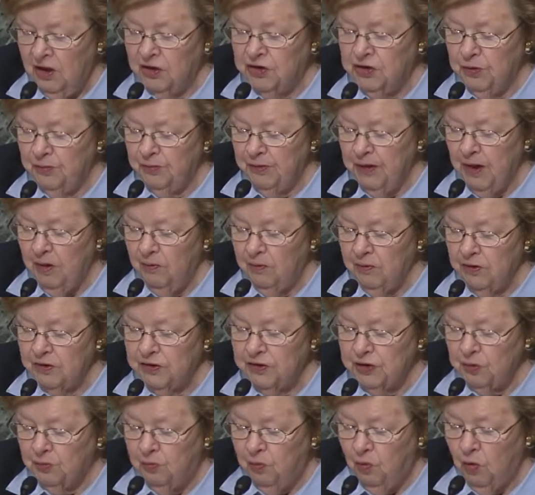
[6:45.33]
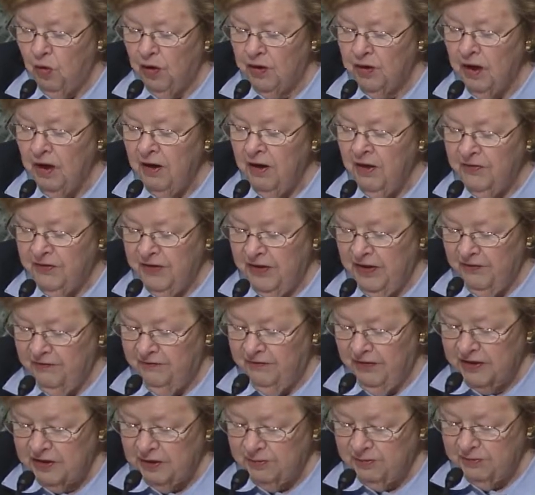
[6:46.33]
to be able to support the
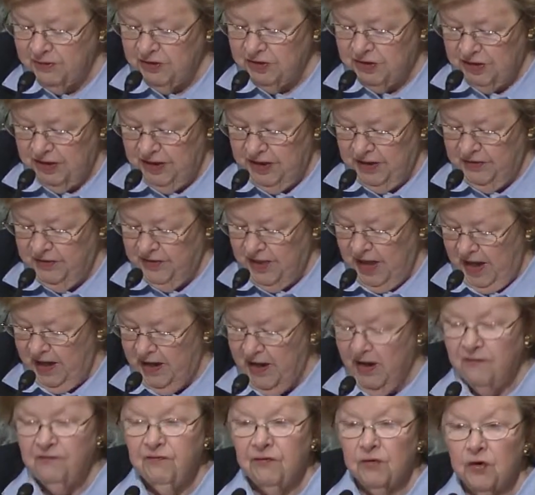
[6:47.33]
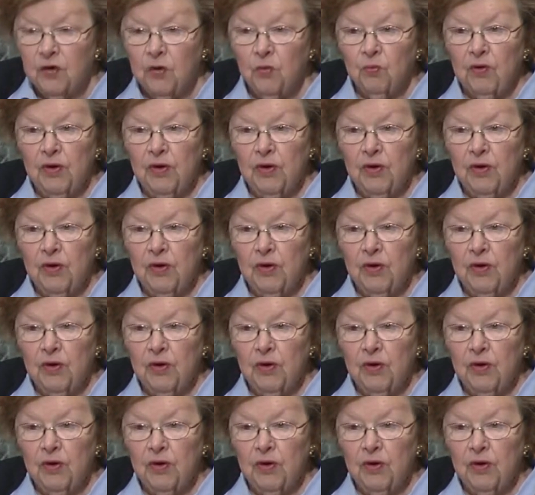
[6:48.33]
investments in that effort.